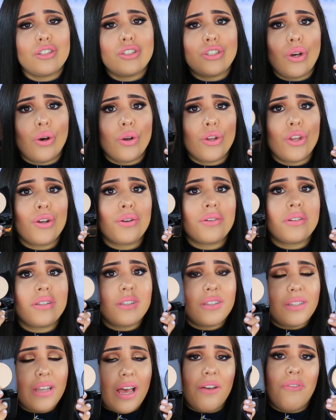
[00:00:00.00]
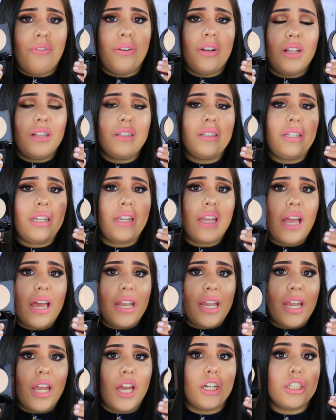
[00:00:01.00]
So you're definitely
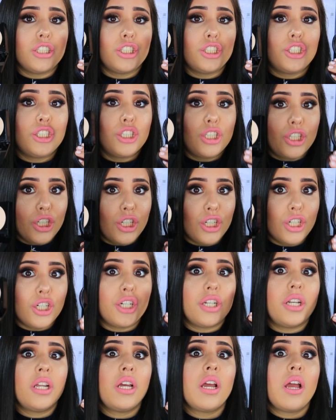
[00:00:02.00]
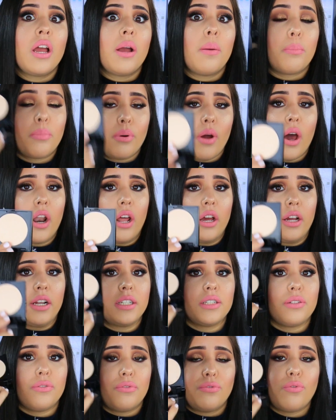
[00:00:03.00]
getting a good
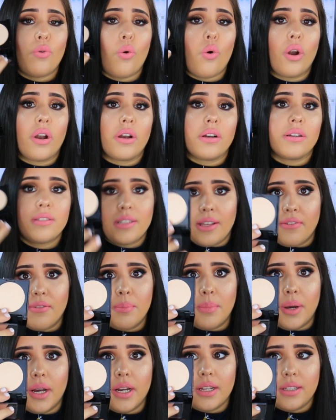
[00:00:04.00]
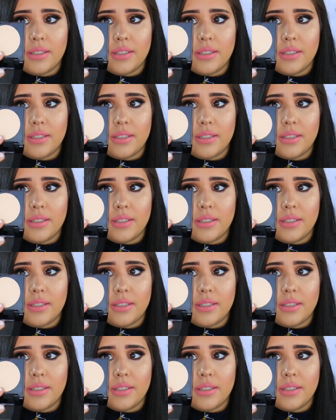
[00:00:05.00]
product for $7.